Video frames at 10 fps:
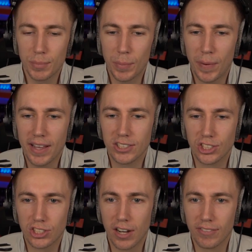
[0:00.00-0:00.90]
Some of the players
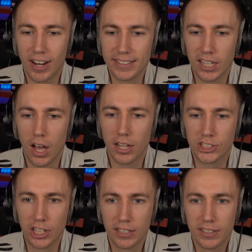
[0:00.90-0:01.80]
just kind of like to
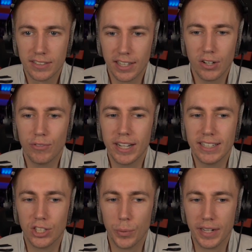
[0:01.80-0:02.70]
usher. They don't
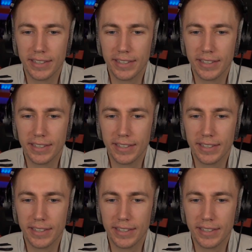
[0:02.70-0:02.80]
really do